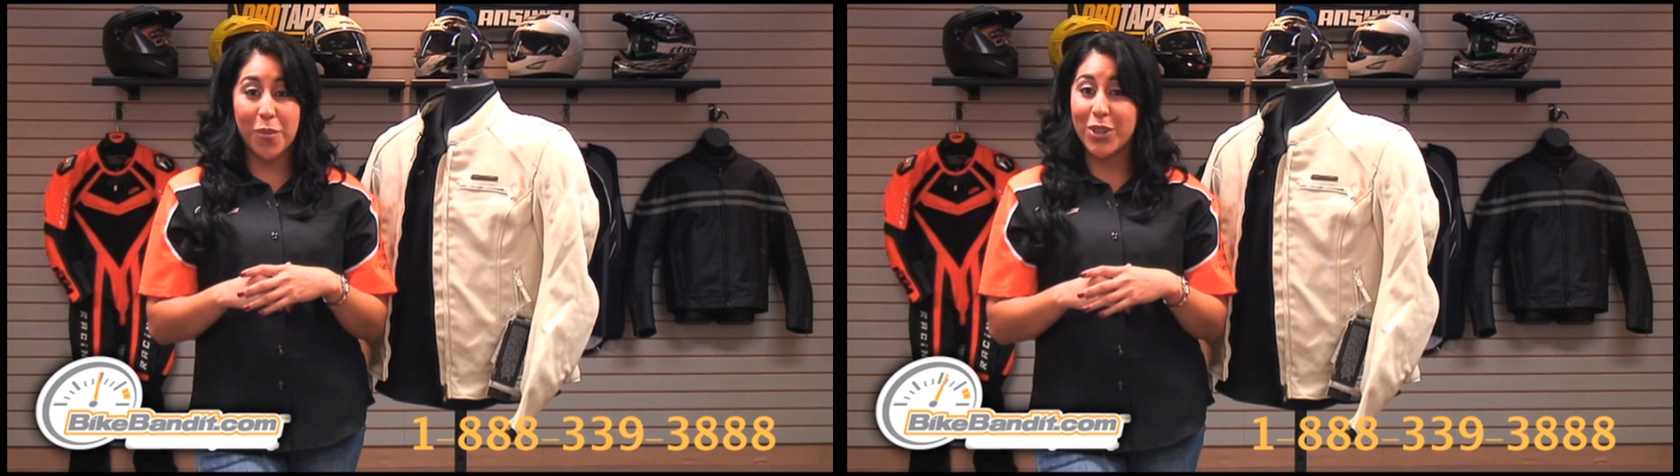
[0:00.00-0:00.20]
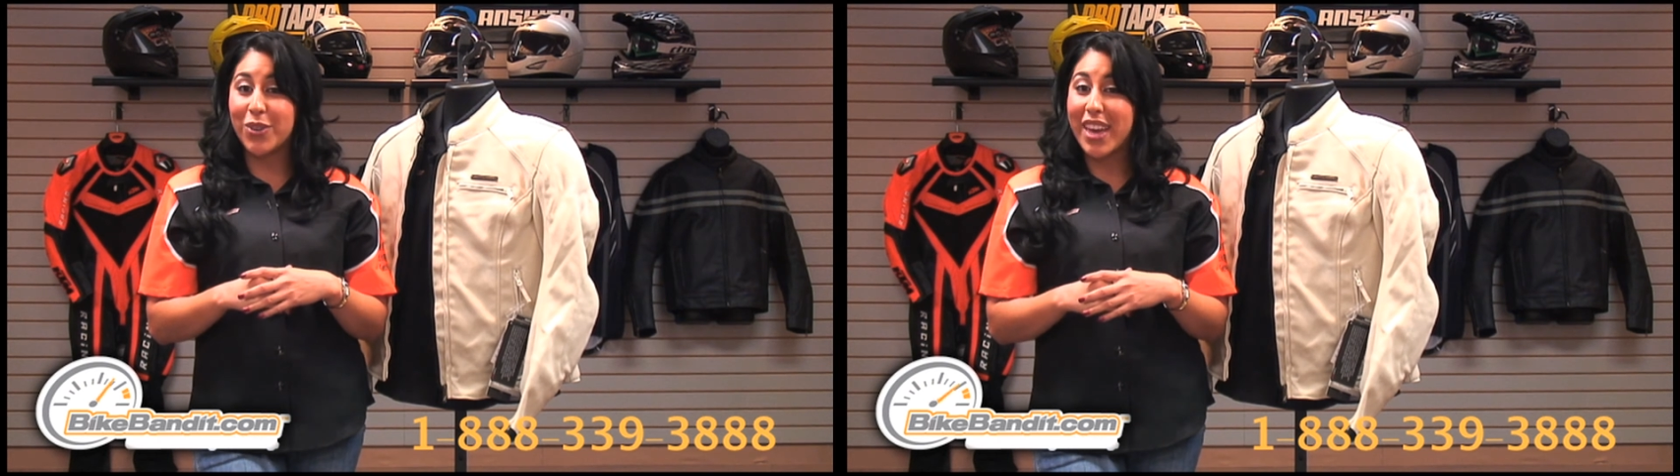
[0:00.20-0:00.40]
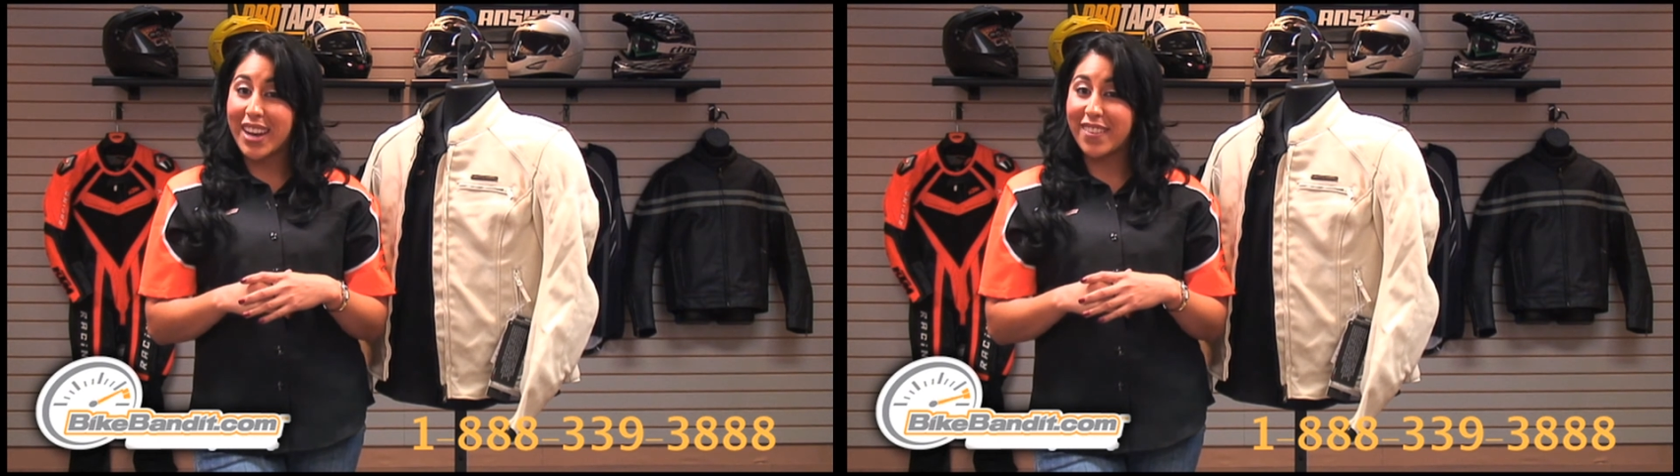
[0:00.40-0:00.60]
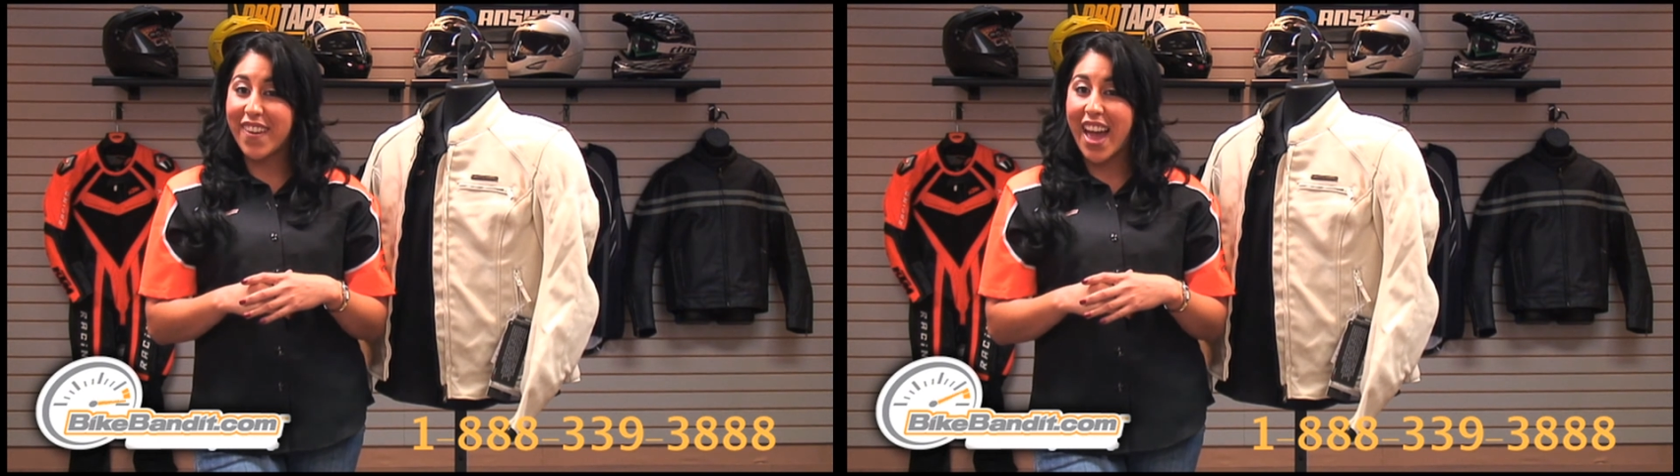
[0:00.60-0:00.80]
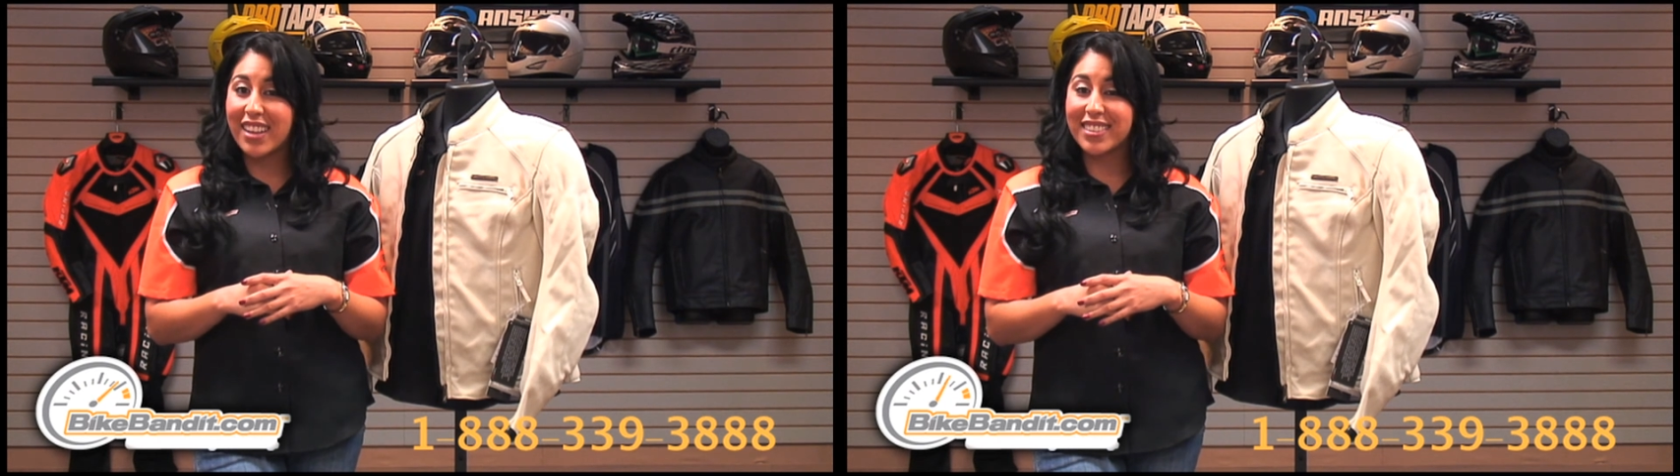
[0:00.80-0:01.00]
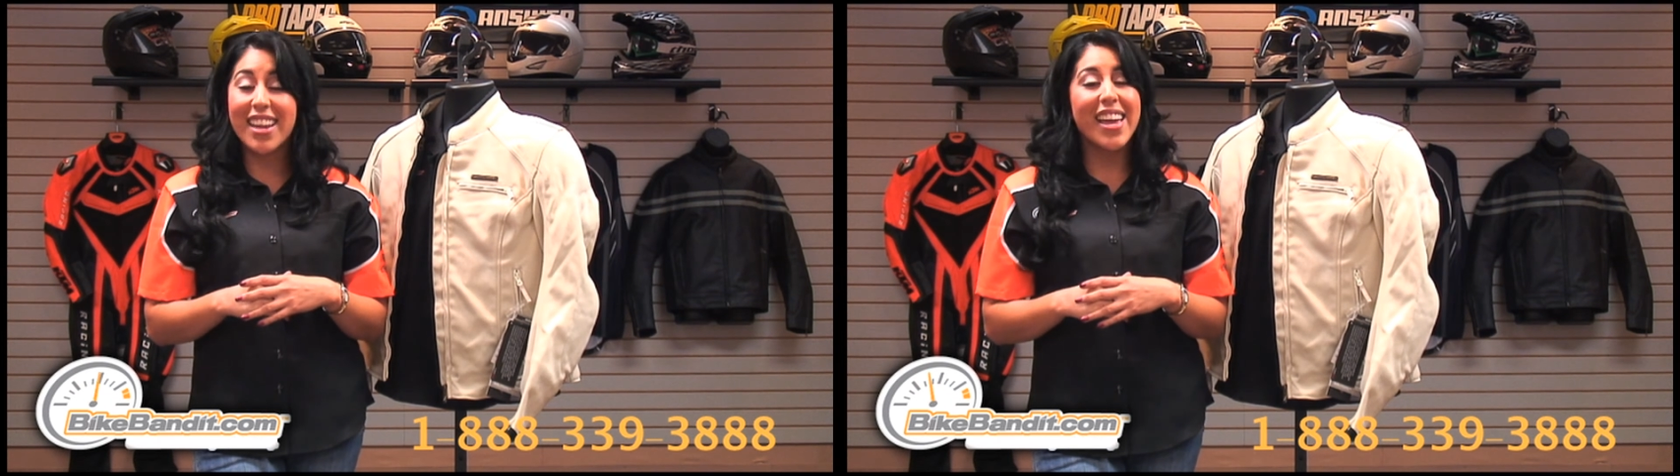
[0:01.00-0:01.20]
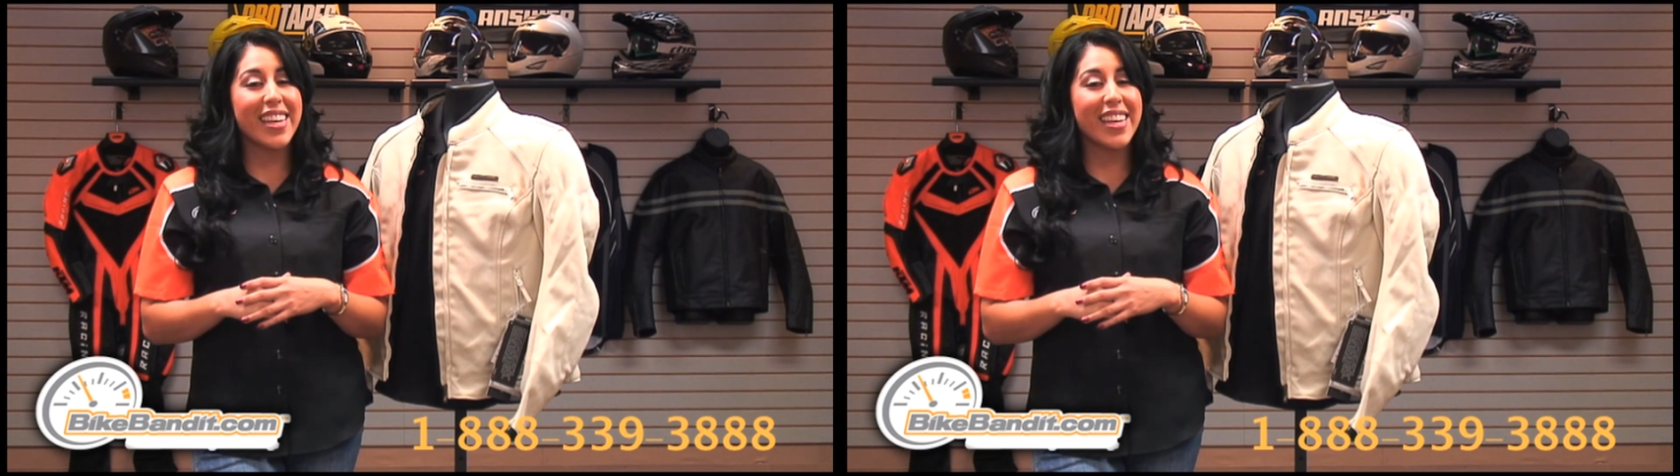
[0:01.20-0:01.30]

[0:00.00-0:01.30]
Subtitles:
where you get it fast,